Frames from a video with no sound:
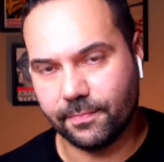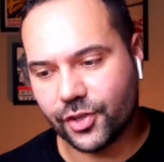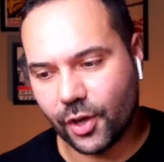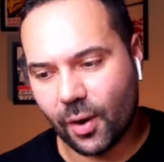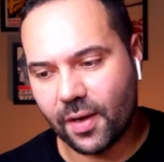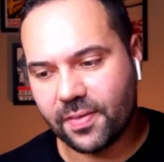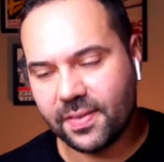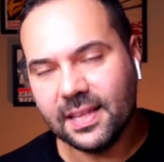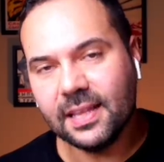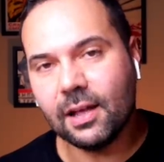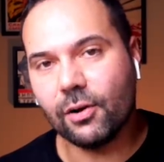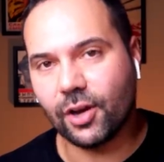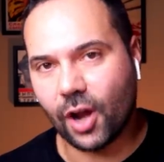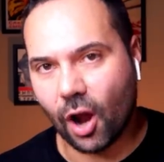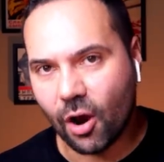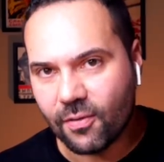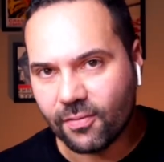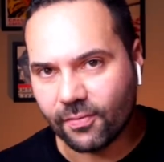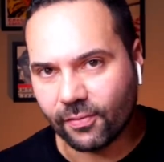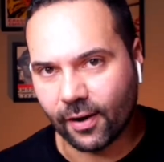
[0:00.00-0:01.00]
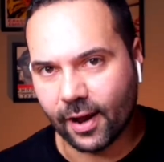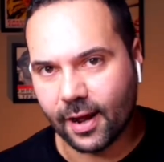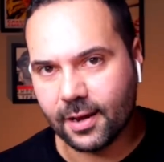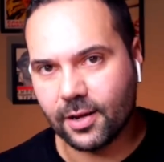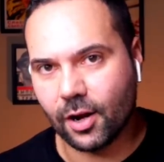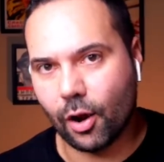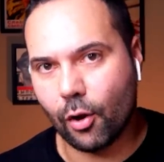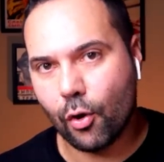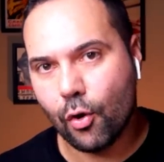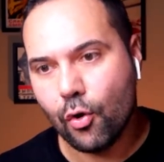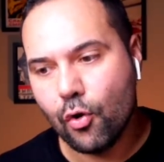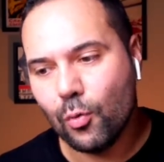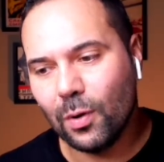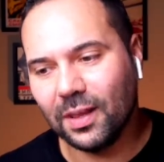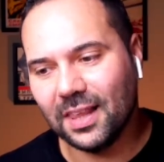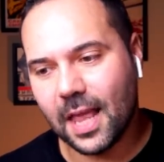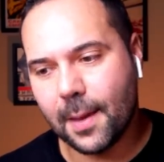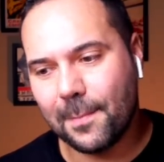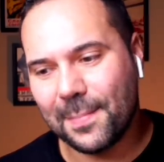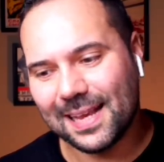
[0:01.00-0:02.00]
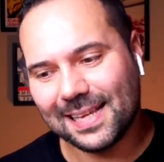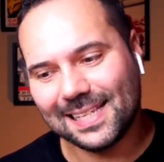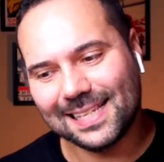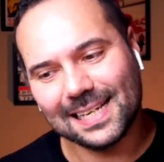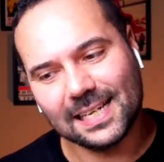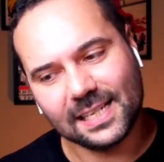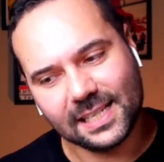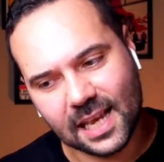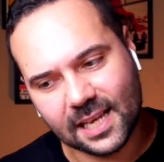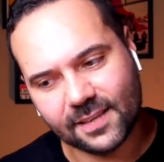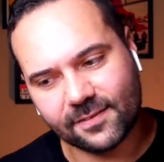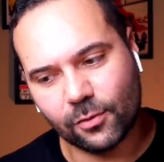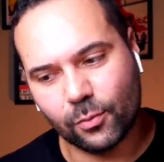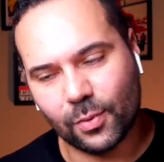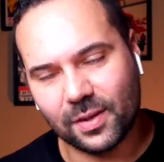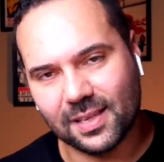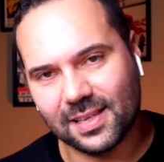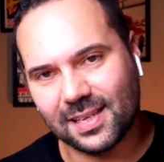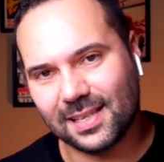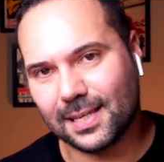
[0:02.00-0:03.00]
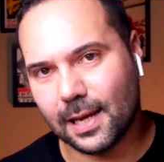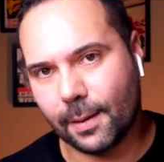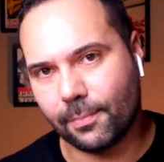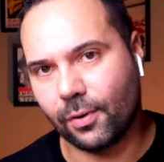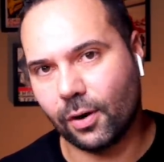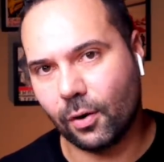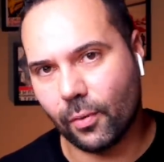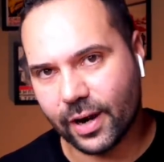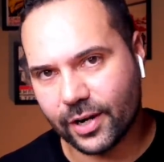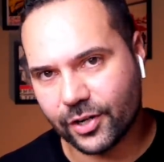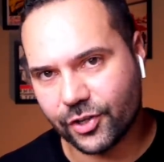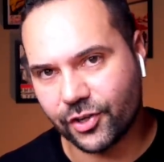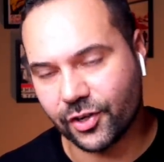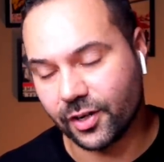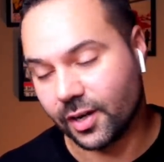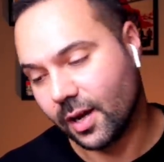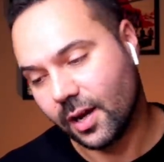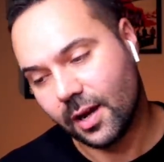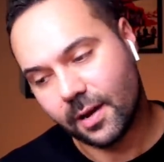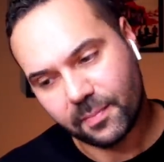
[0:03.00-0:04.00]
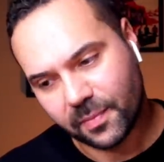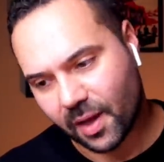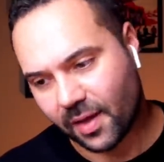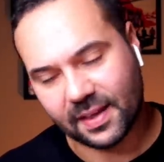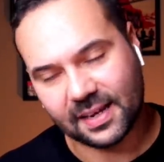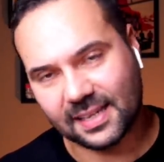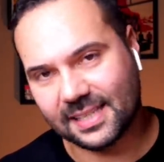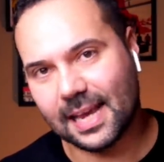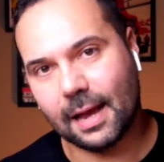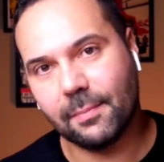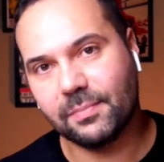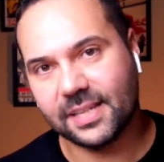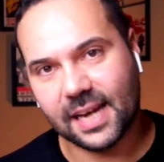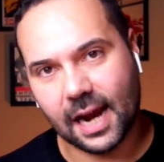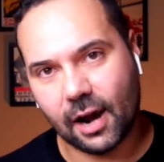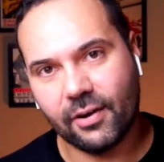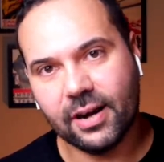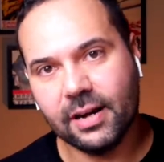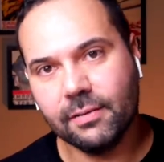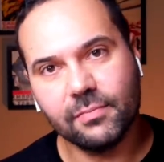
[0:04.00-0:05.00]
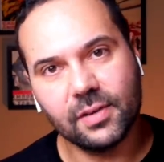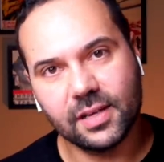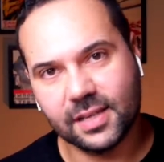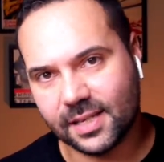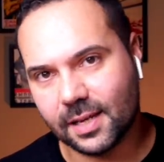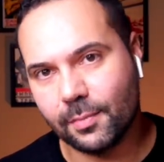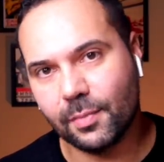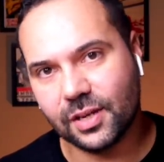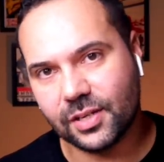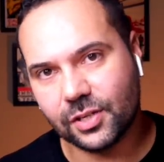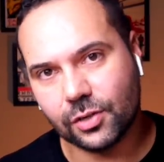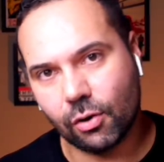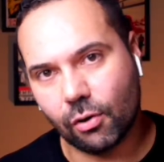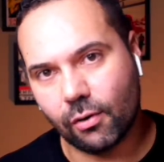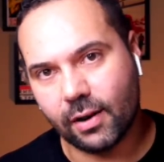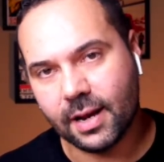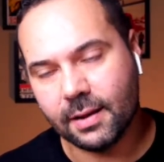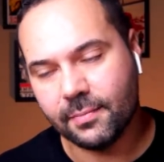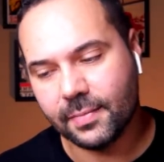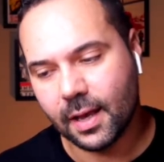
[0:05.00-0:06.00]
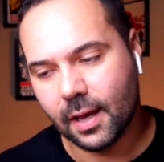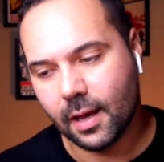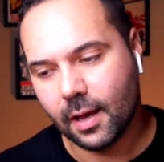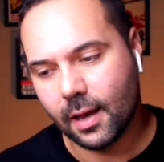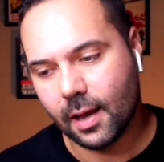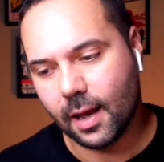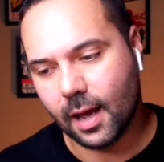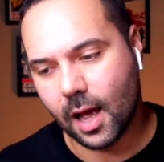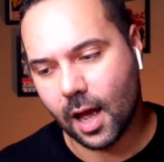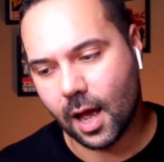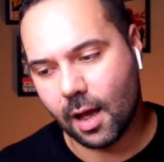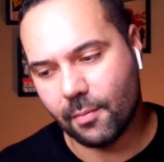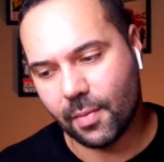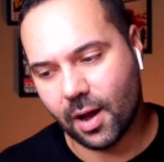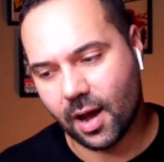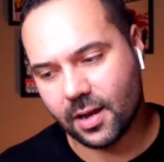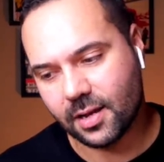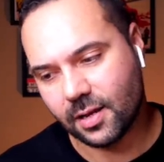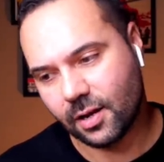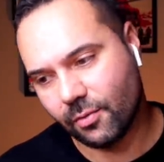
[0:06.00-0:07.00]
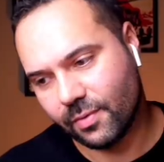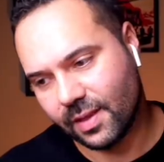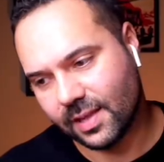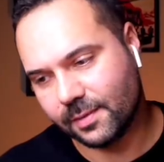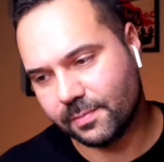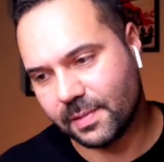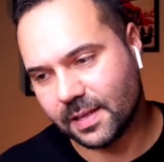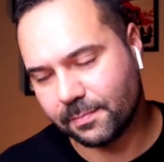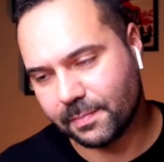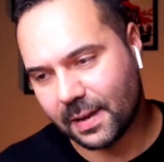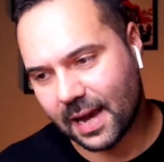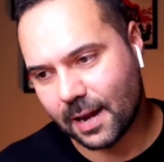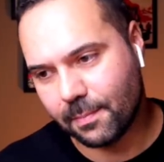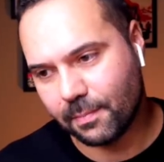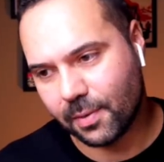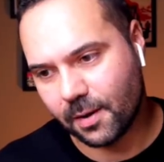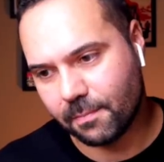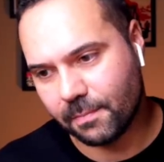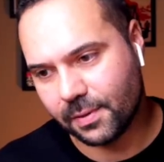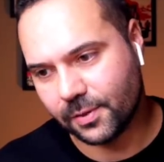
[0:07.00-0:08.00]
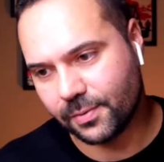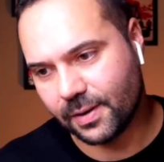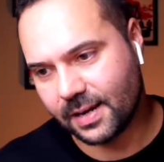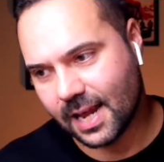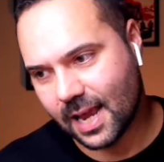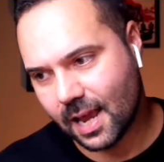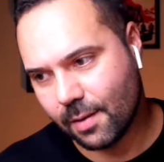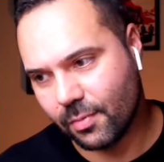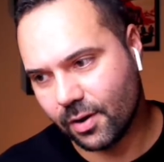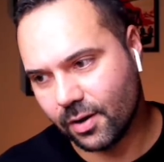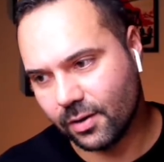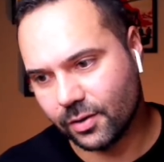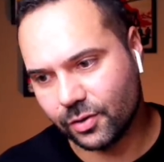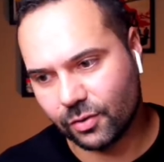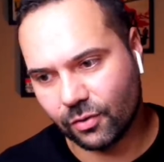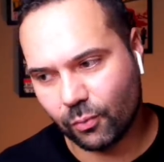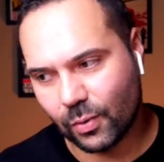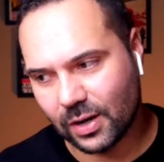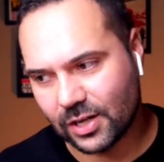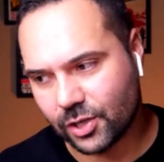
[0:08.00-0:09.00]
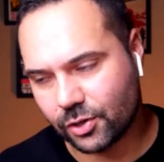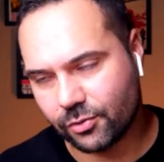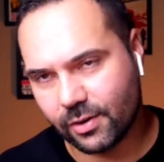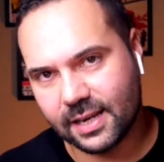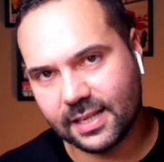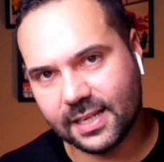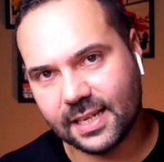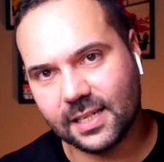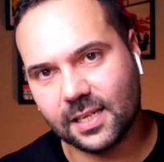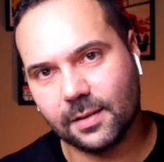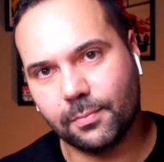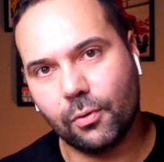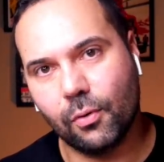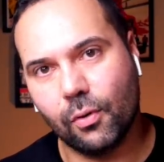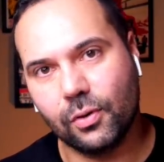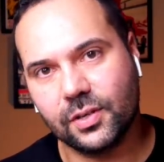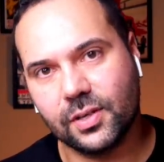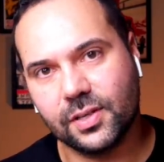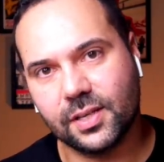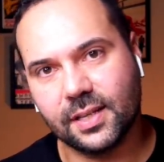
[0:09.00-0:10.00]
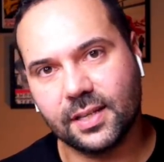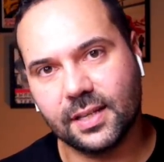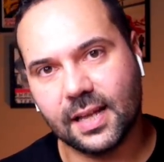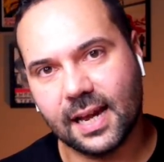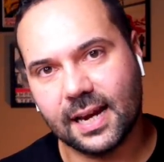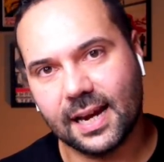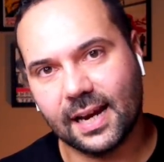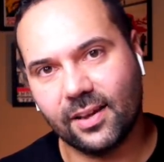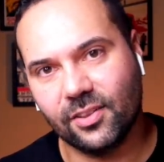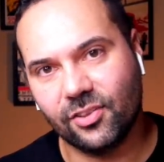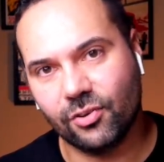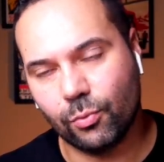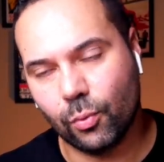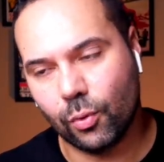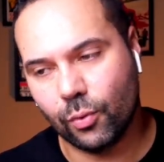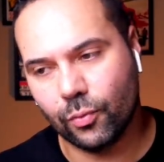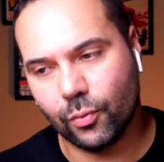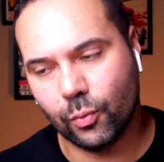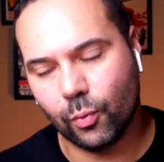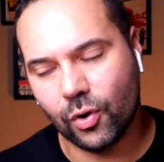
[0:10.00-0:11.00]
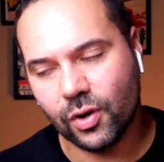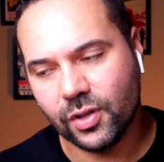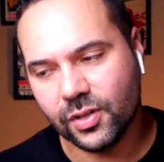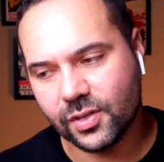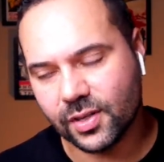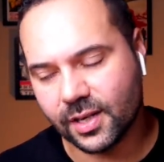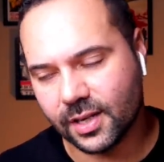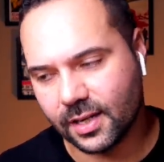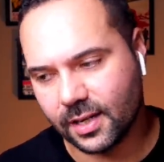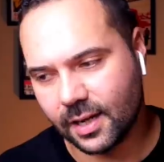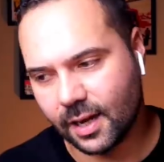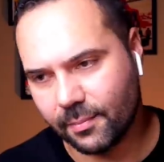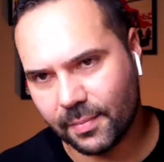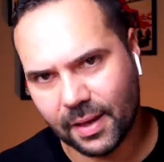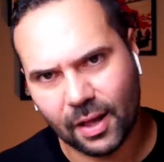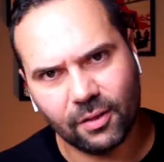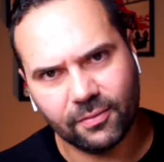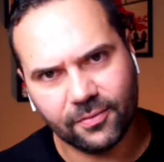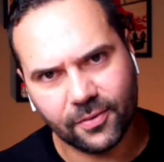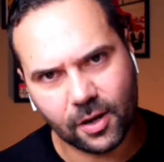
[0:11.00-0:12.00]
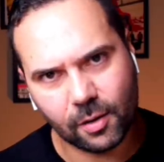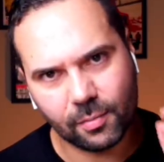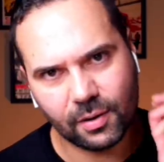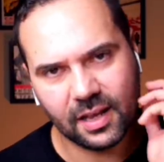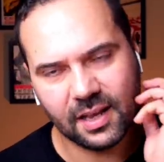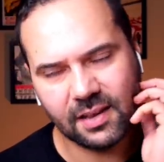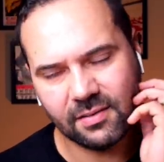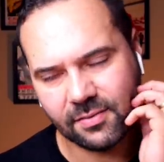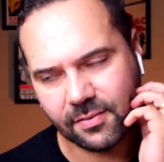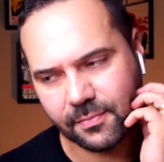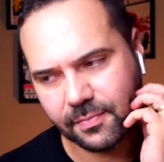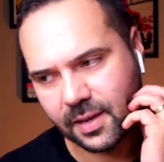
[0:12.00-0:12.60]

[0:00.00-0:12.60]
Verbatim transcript: I think they'll go for it. Who will they be successful with is a separate question. I think Sam Tarry, a similar story. There's bad blood between him and sort of West Streeting supporters in that neck of the woods in Ilford, I believe.